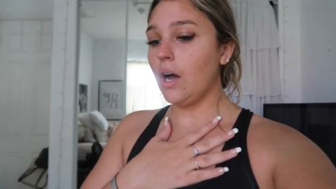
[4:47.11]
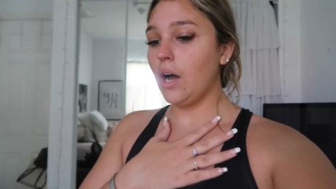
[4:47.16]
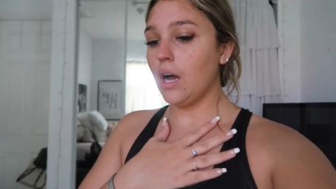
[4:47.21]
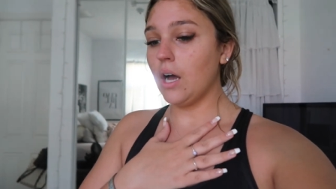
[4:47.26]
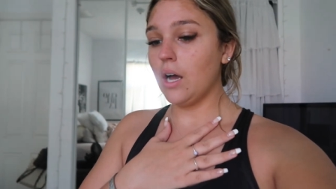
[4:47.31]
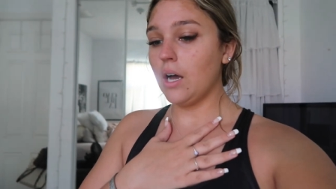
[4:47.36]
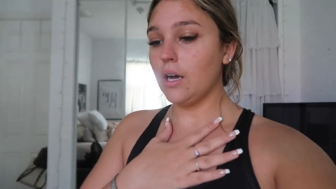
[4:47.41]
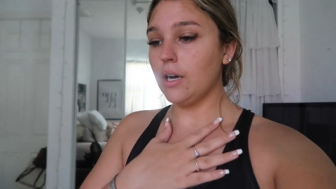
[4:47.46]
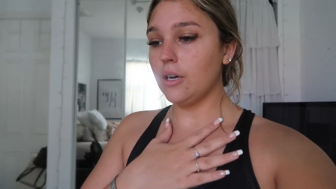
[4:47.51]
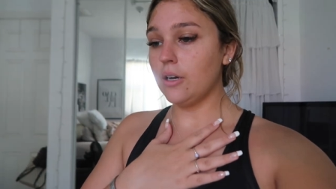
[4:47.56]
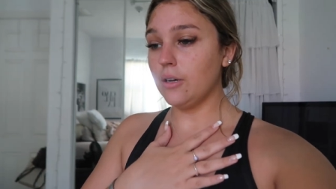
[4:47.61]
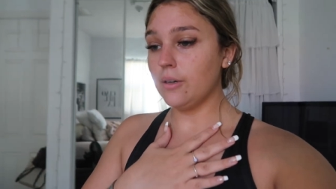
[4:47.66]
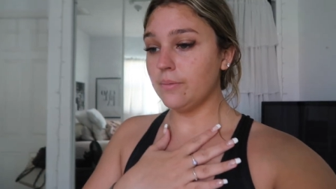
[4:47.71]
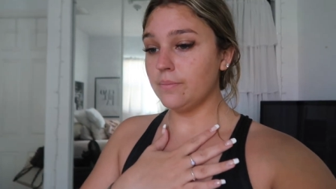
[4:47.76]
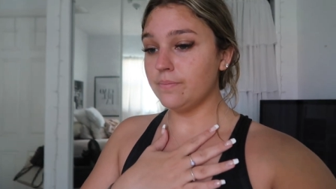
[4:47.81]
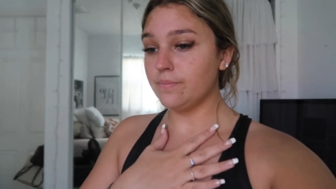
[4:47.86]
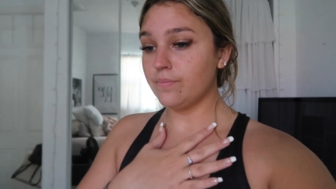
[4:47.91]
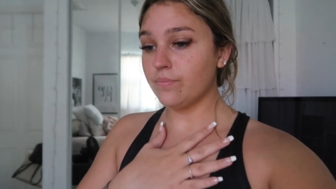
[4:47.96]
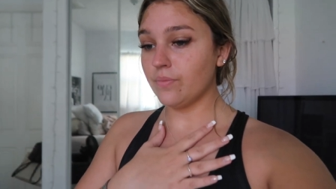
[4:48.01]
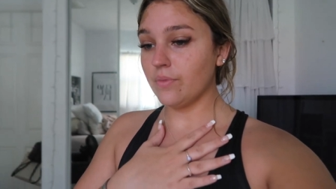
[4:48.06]

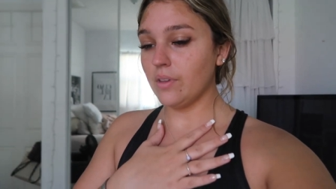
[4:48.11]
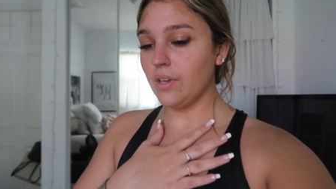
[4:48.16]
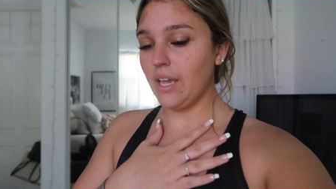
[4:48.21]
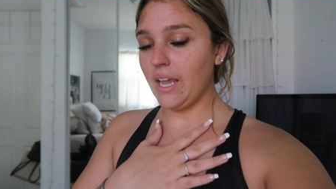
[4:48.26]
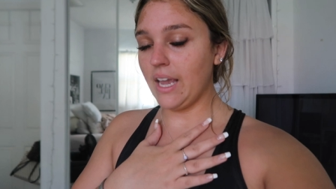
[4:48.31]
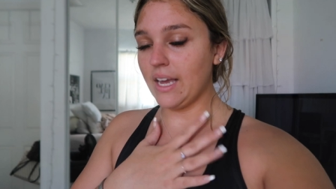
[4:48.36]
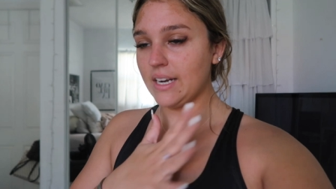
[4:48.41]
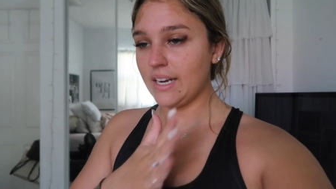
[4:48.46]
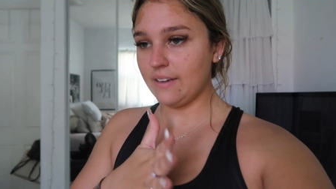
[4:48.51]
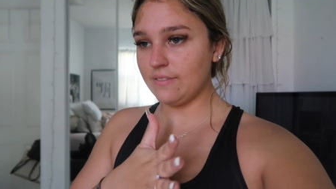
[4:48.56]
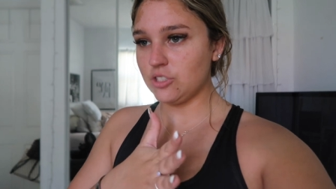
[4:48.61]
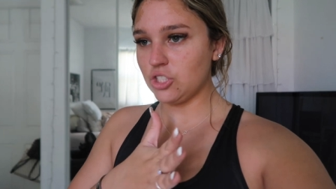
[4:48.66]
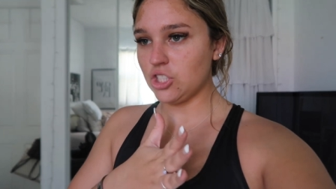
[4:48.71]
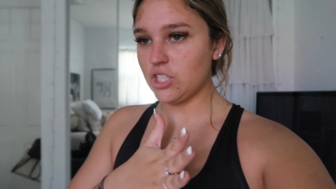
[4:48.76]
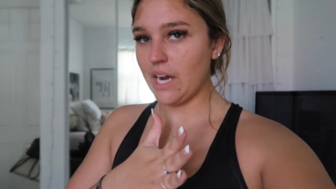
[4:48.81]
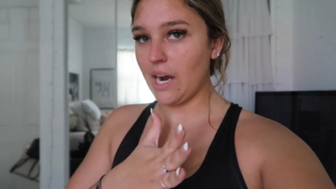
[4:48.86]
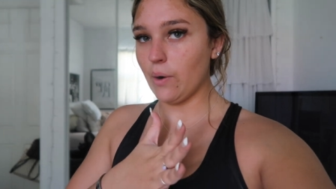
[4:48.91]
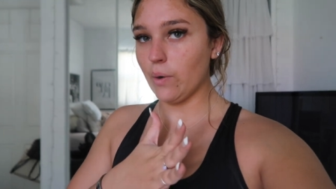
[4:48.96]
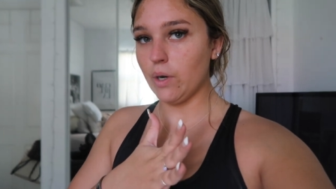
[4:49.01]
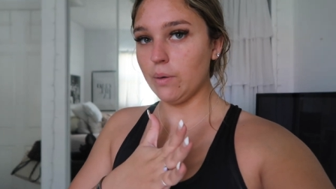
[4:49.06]
Um, and I have to
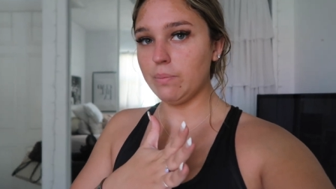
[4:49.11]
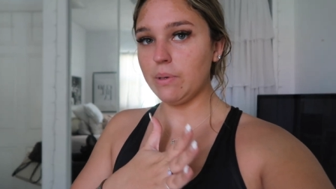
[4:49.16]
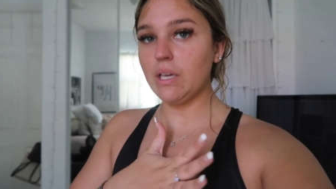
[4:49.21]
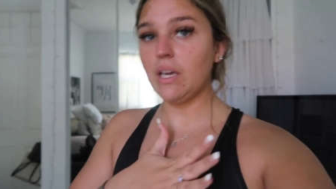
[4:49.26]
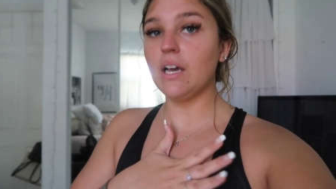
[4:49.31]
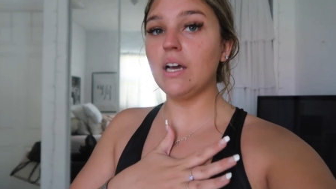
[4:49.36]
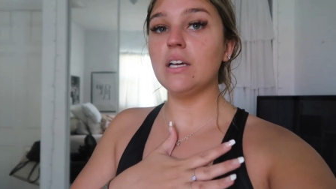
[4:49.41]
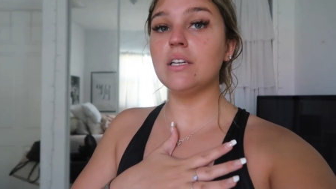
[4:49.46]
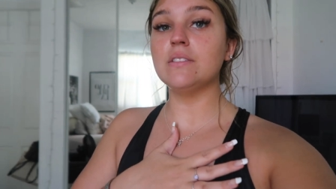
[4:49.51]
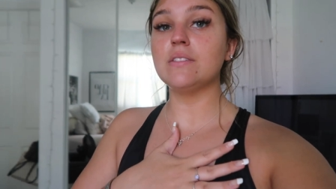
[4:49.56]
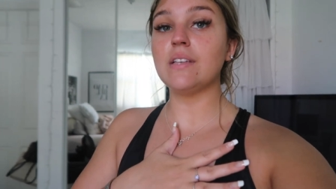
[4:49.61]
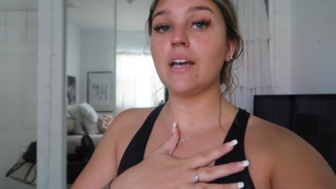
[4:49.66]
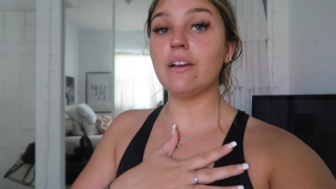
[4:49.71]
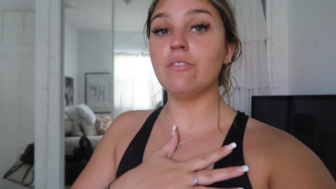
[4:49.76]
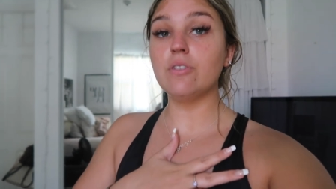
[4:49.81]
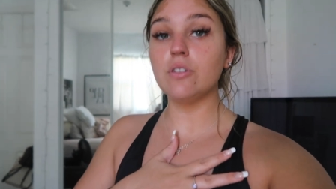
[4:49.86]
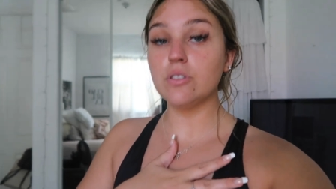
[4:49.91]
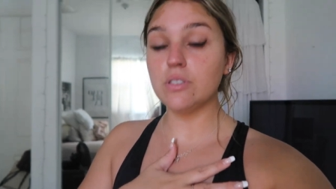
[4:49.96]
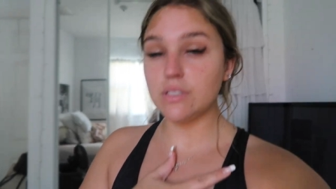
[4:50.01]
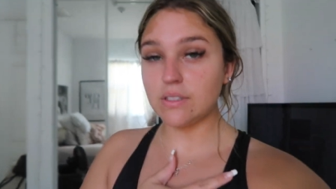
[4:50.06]
shower because I
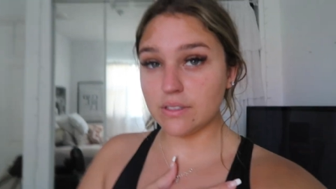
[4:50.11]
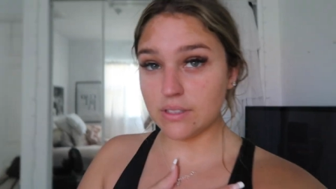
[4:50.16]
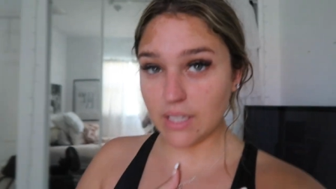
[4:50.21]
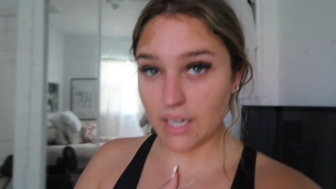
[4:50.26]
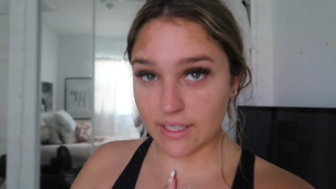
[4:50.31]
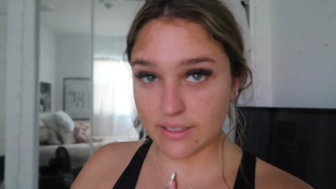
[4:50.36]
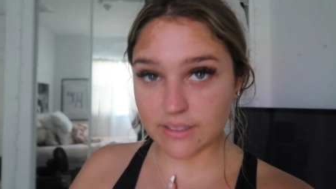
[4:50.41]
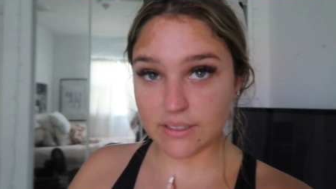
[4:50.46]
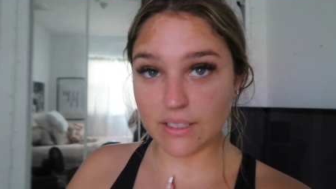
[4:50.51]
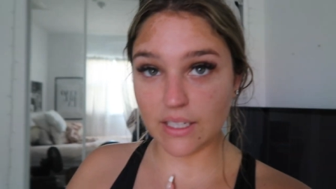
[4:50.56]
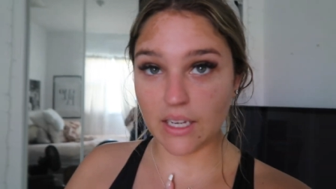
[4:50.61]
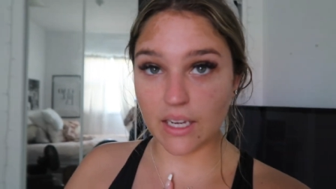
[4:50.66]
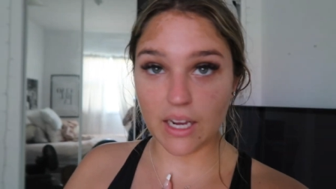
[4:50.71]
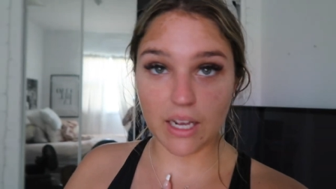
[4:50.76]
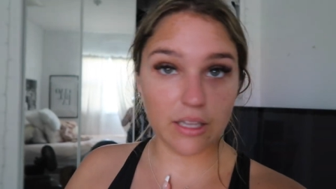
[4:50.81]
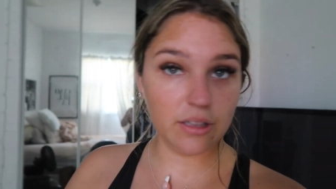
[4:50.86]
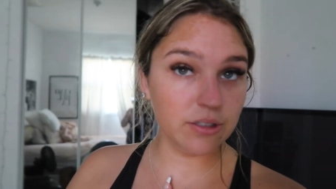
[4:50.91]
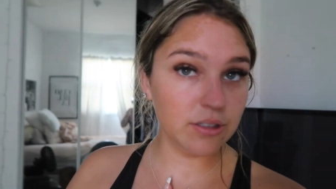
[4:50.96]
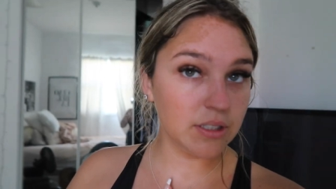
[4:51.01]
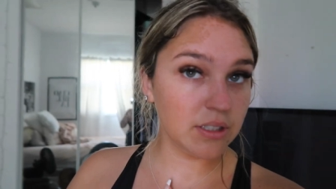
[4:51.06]
feel disgusting.
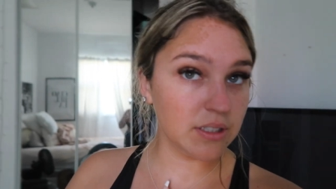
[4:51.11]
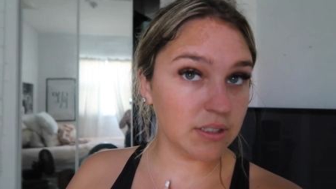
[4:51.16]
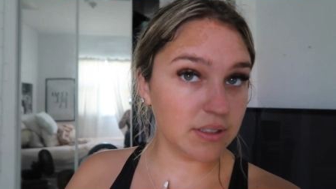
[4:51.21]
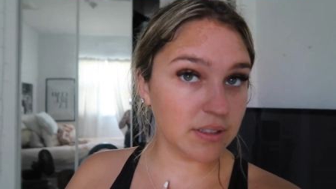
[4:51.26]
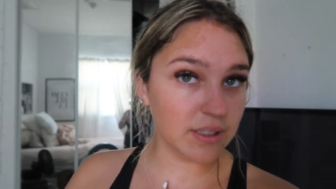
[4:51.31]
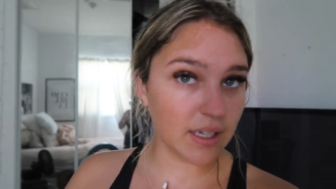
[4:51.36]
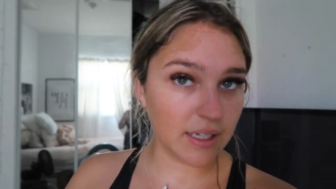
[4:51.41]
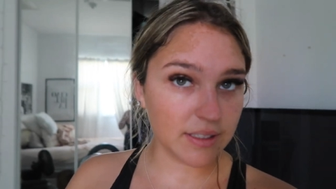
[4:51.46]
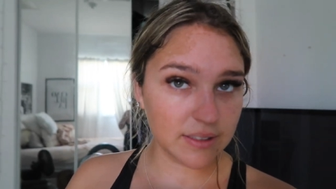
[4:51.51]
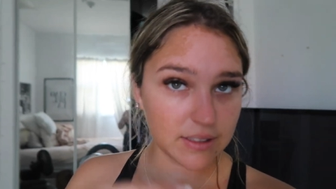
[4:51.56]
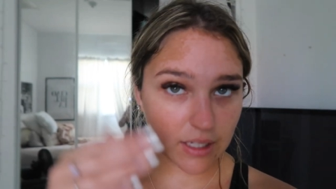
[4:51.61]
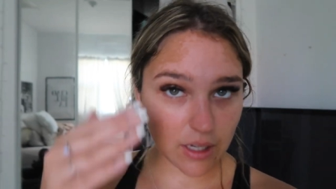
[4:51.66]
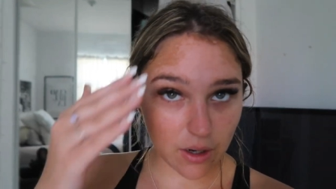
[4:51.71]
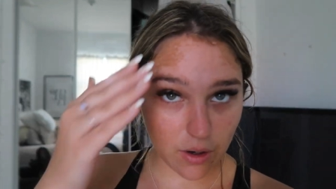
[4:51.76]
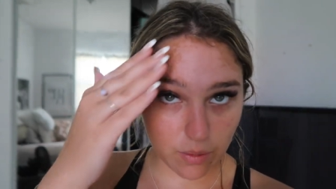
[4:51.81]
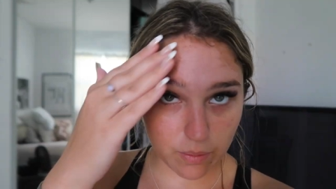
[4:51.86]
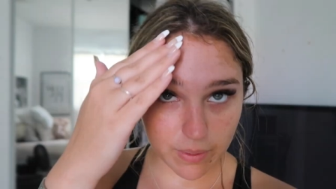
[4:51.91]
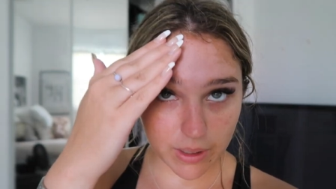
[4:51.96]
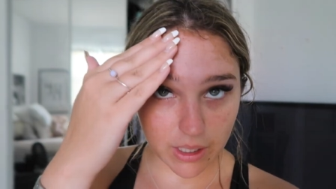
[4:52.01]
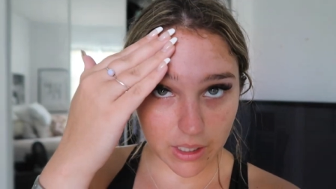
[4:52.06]
I look disgusting.
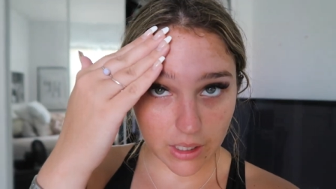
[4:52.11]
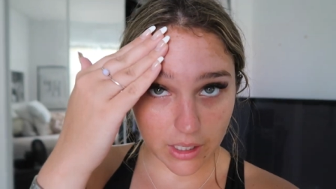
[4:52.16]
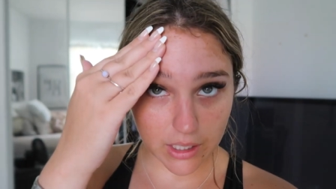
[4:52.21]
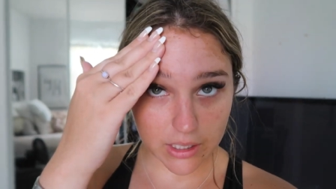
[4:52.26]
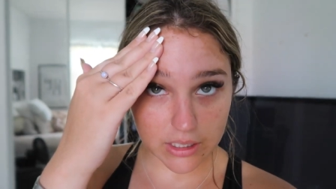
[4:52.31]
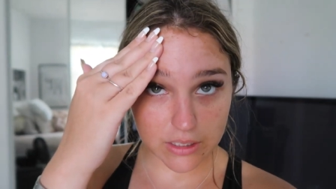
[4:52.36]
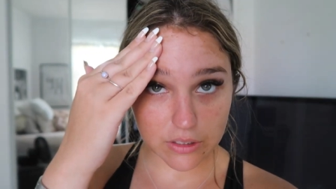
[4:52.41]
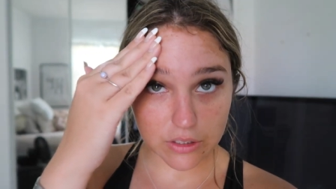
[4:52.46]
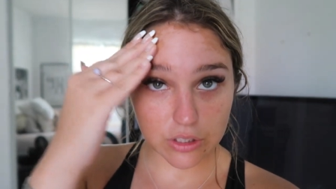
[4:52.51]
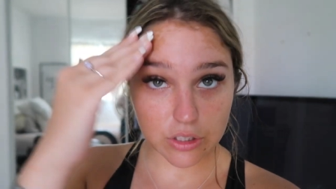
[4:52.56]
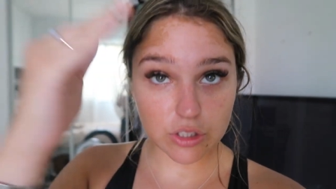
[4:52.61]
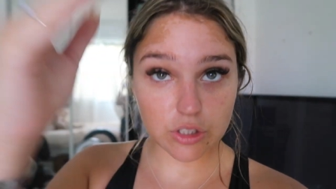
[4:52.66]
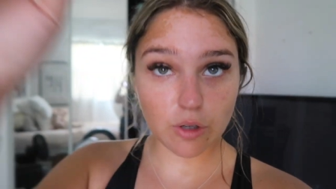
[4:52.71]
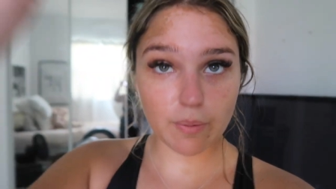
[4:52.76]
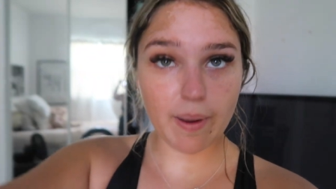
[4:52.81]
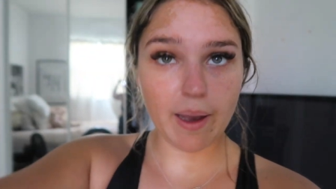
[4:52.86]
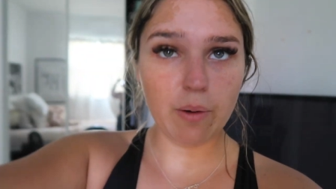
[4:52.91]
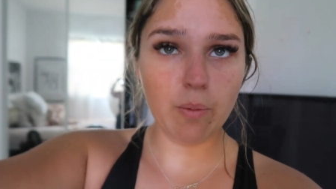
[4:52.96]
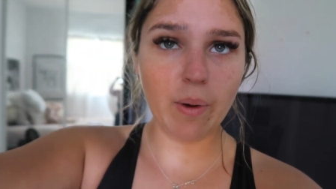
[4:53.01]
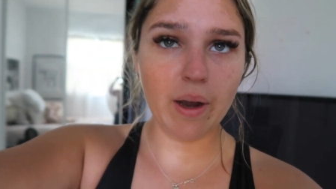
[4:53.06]
Oh my God, this is so
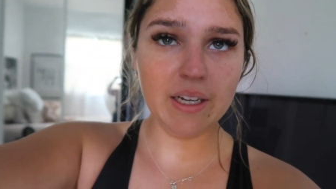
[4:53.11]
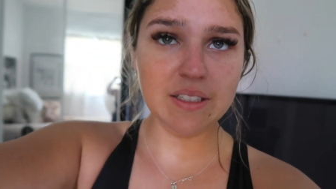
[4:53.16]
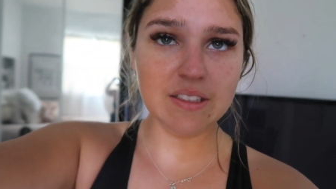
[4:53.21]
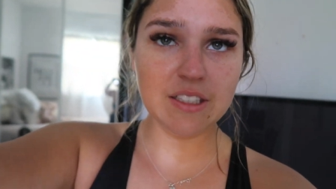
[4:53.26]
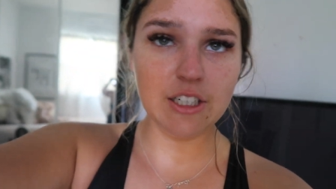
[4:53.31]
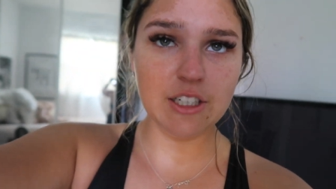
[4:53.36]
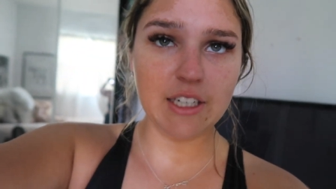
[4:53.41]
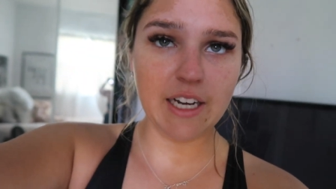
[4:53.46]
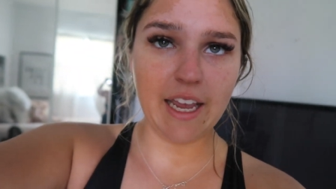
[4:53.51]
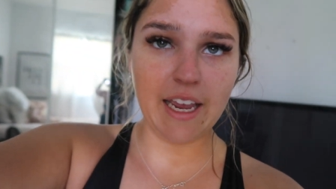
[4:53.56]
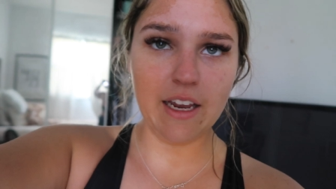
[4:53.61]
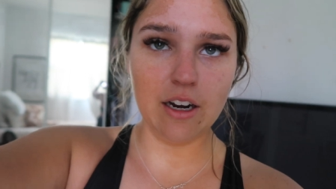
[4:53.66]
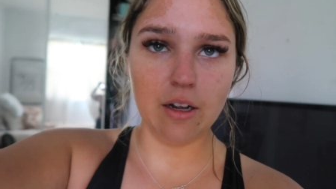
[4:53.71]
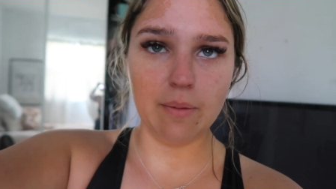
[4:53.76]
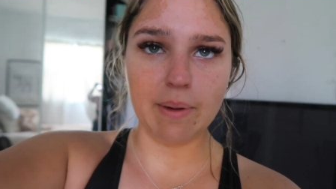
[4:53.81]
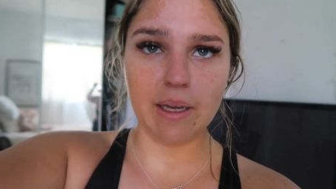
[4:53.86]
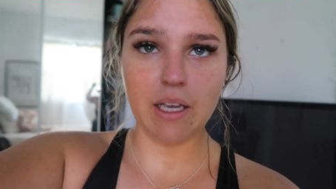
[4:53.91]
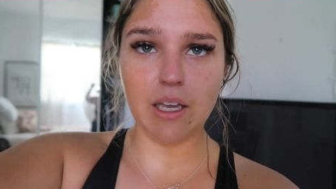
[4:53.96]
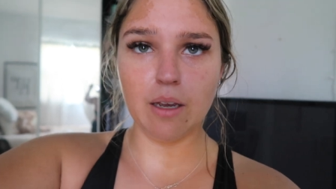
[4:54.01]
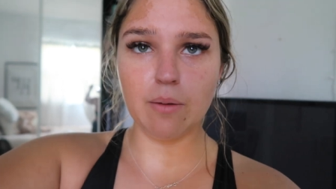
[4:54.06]
bad. Why is there an ant on
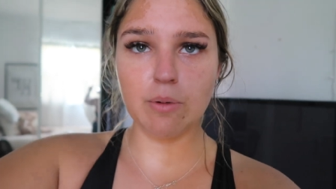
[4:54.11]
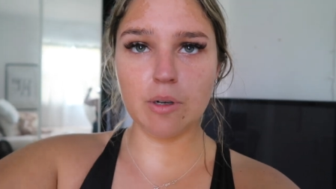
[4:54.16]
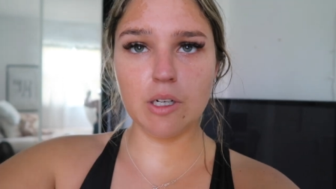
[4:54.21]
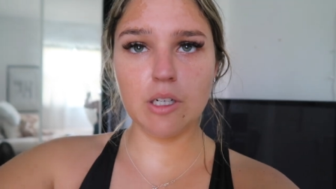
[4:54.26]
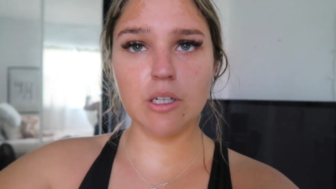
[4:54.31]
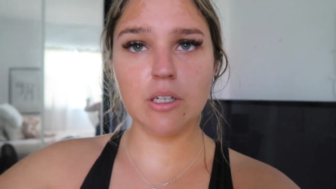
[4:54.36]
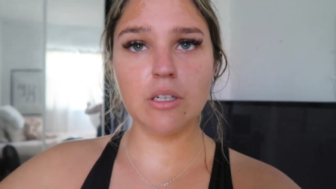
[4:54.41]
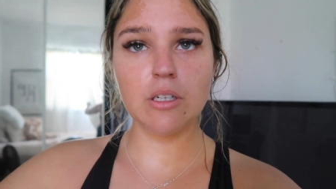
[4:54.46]
my camera?